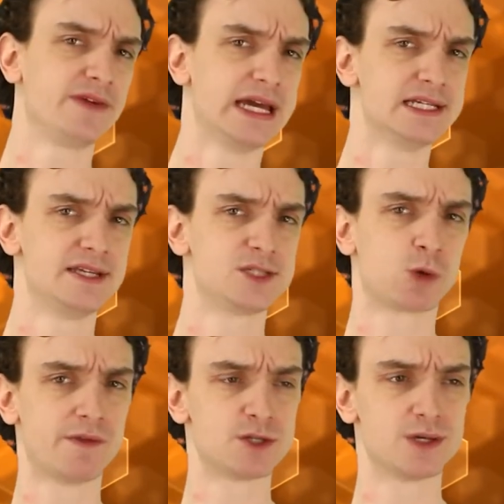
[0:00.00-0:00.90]
of cases
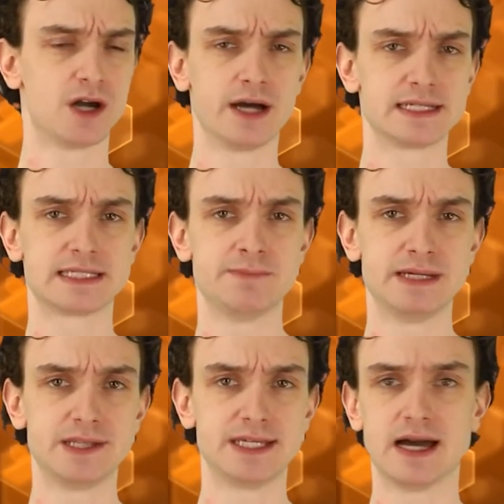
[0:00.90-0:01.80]
where this would honestly
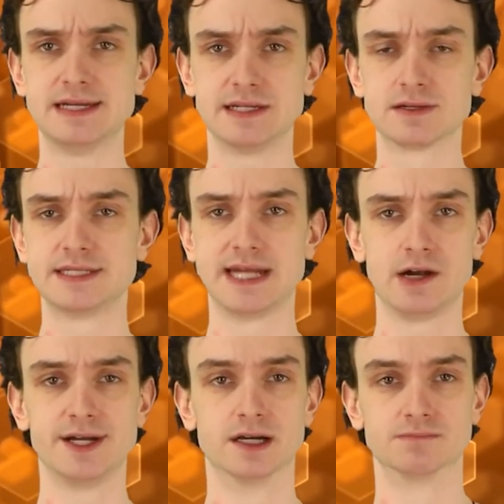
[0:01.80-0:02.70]
be the ideal
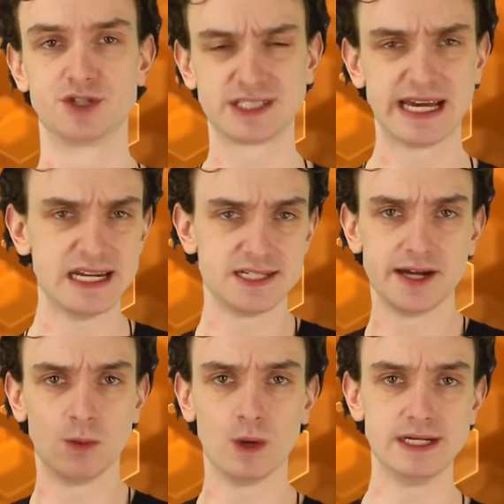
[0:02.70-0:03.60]
scenario. Just get it
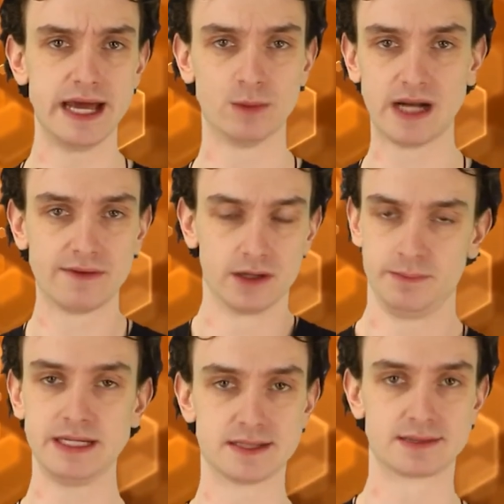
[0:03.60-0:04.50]
done in one day, whatever.
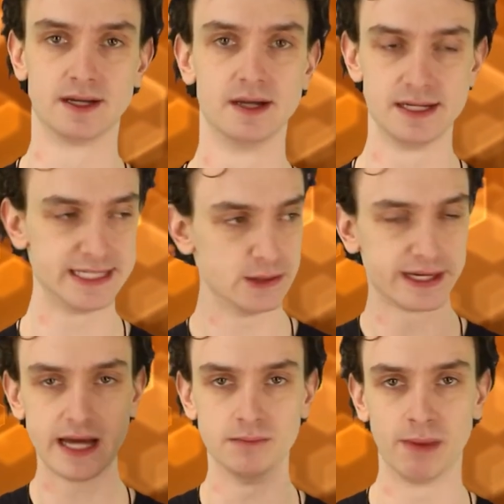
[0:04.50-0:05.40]
Peace. See you
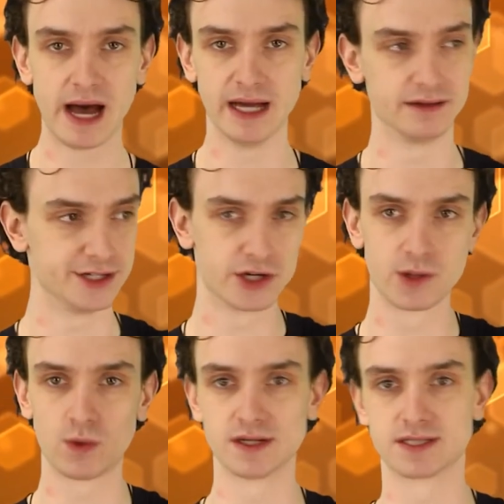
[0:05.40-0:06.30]
again. Bye. You're
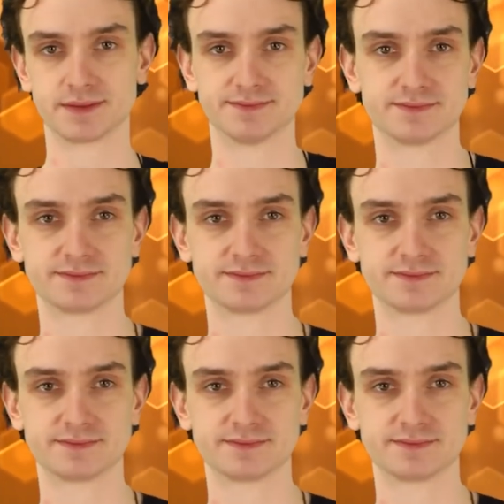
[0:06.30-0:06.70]
the worst.